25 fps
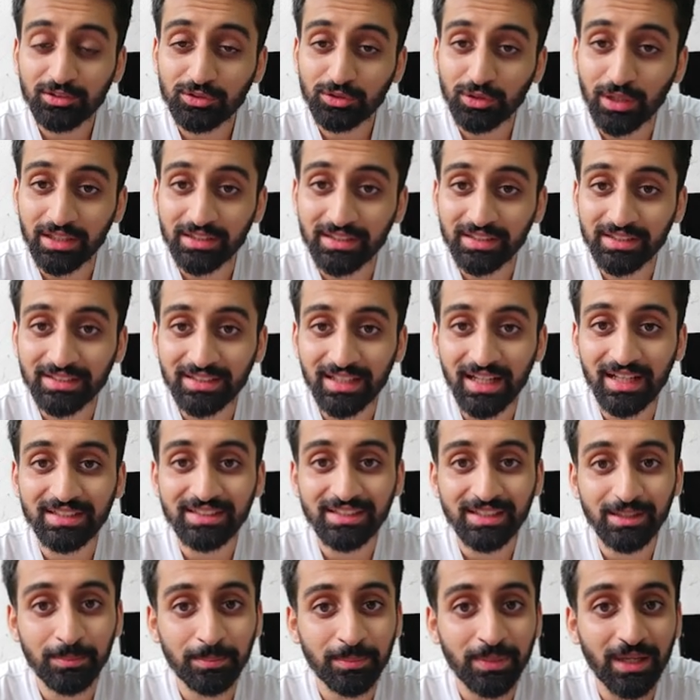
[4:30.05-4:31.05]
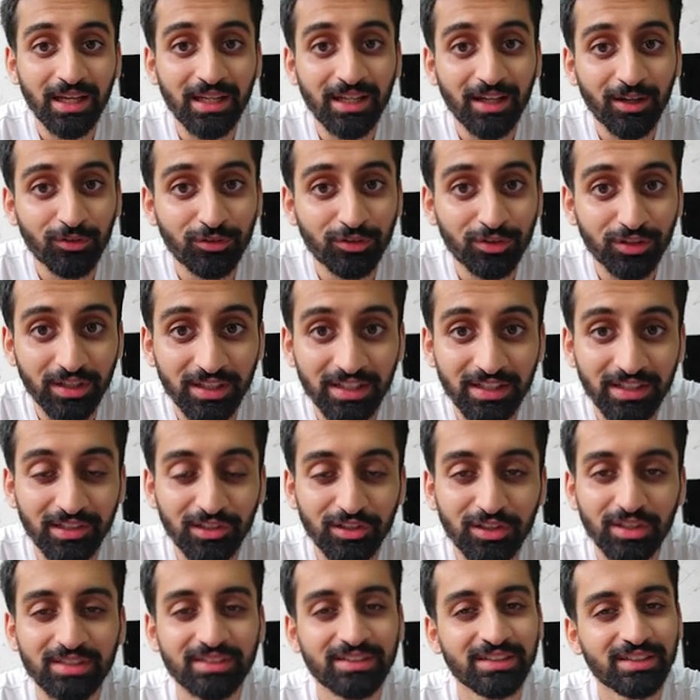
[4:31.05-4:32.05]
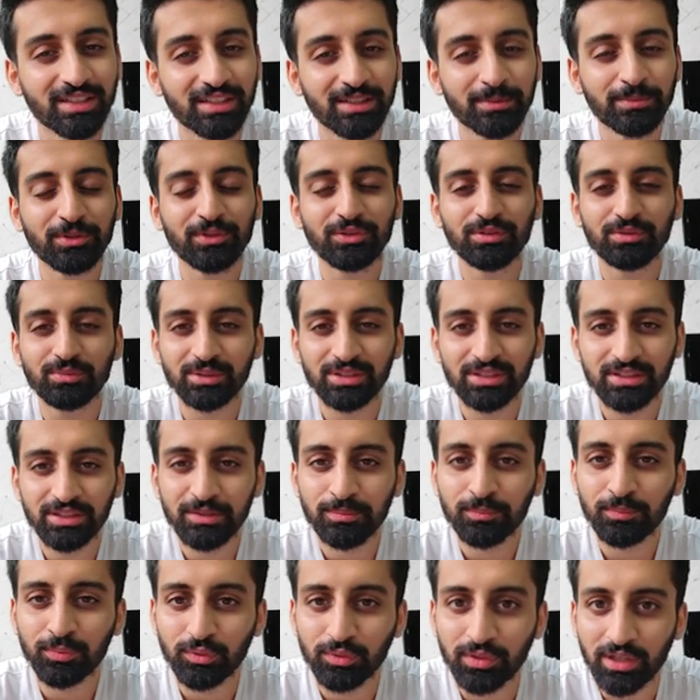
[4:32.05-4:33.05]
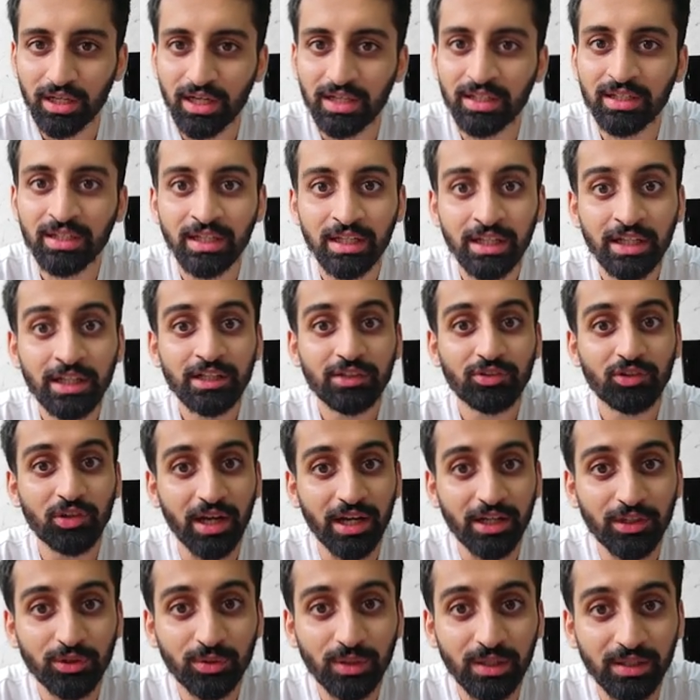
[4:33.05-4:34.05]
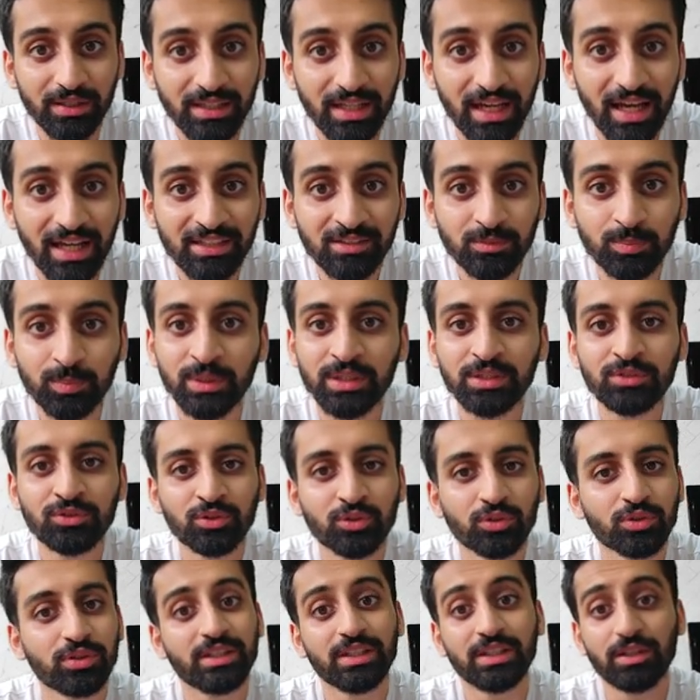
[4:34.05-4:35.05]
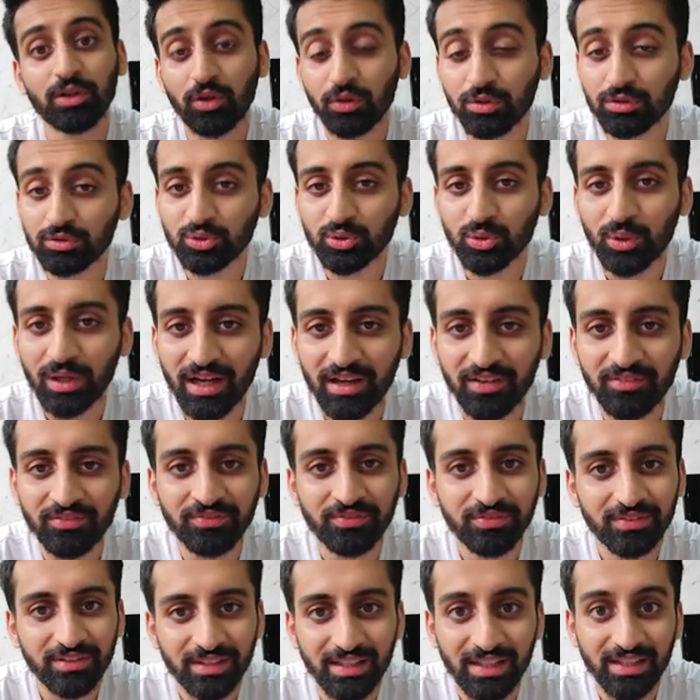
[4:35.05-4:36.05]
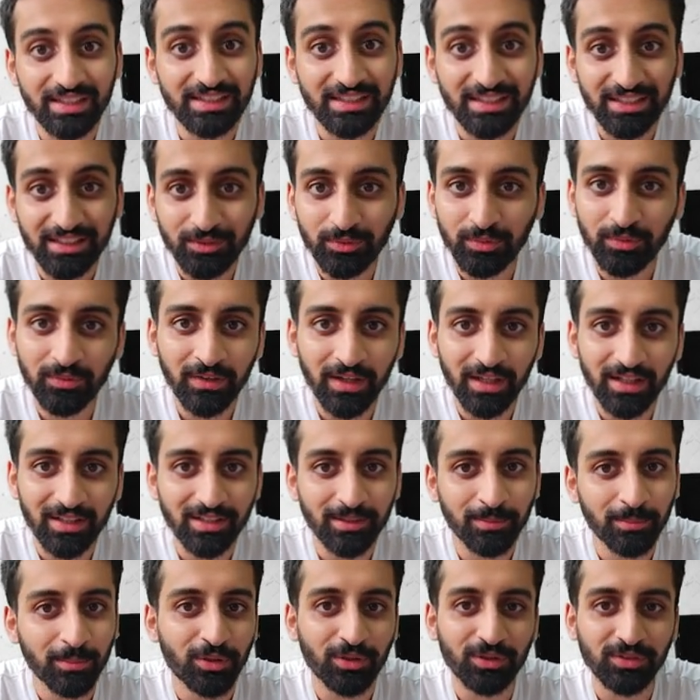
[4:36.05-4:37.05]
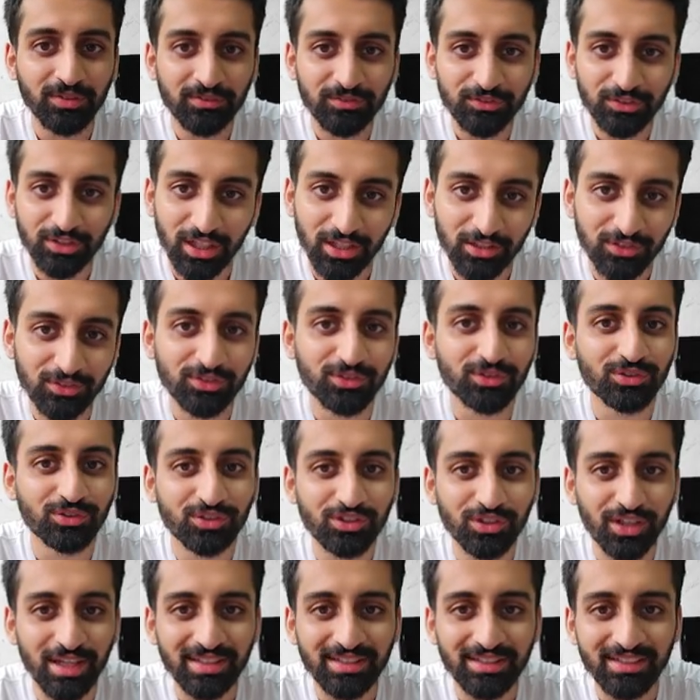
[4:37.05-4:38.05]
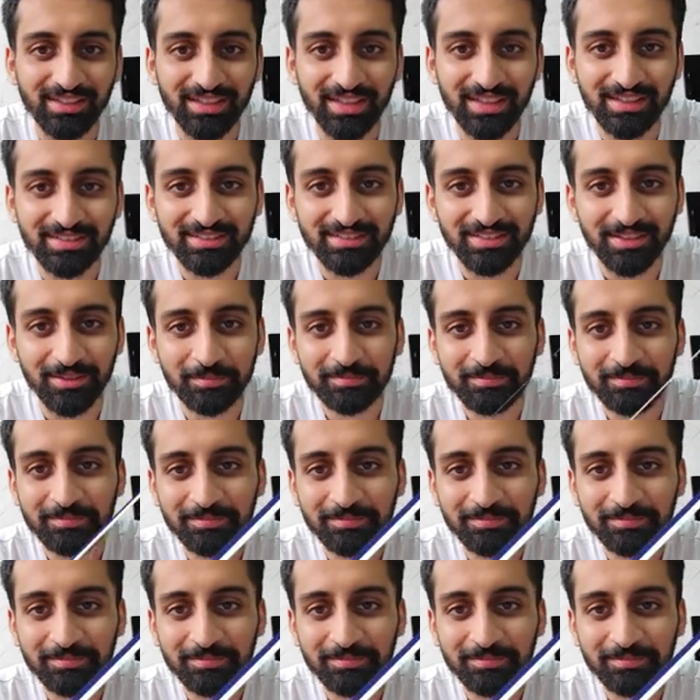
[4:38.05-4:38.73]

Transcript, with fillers: So I think that can pan out really interestingly, because we see Pooran trying to attack spin. So they also have an equivalent amount of chance to strike against them.